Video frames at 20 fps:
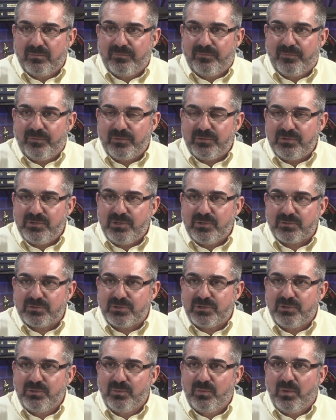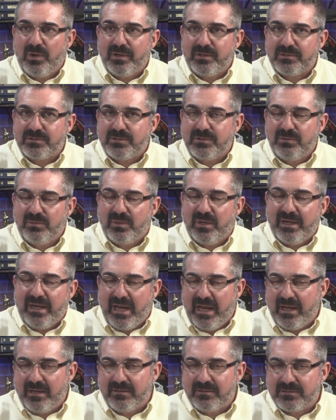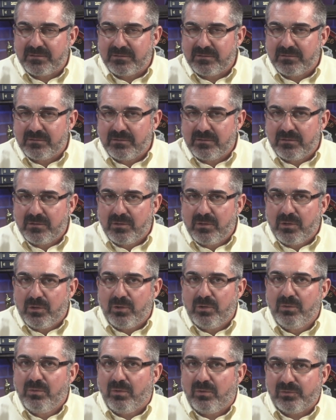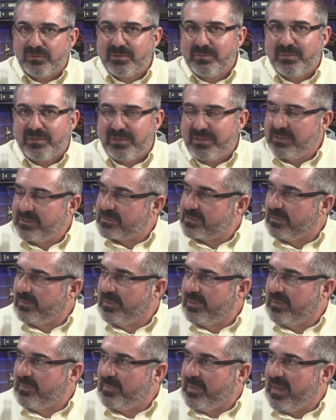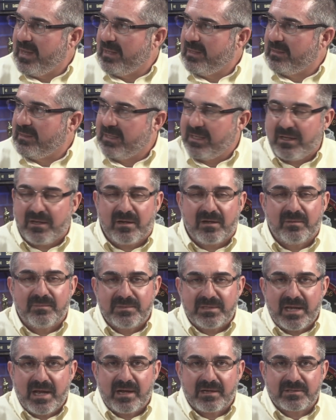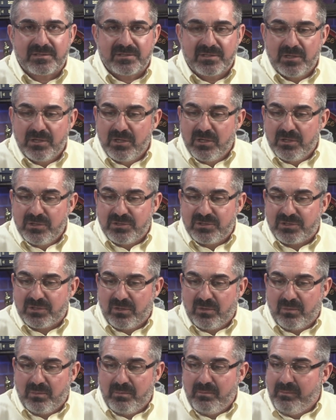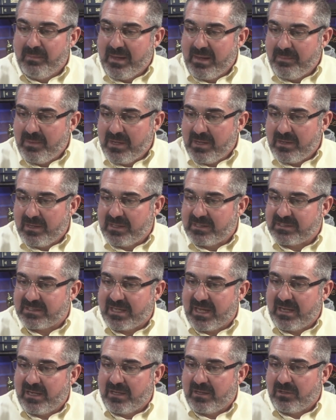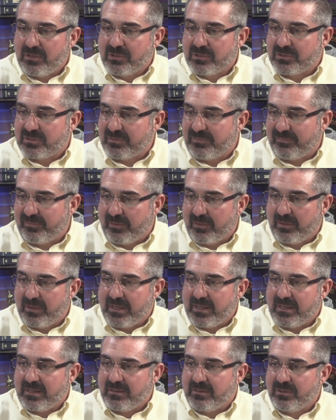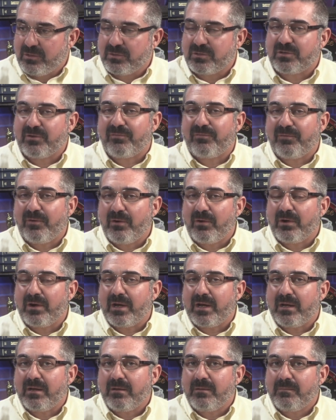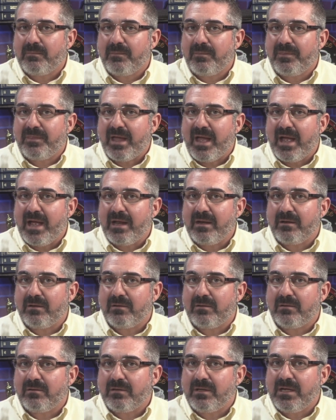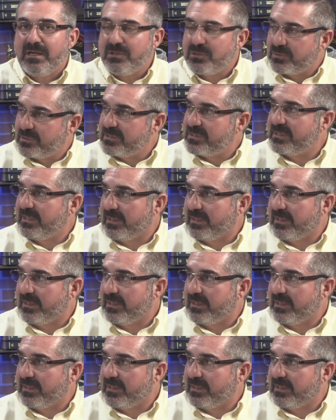for, to what end? Who ultimately is going to pay the income tax? So maybe it's you're deferring that interest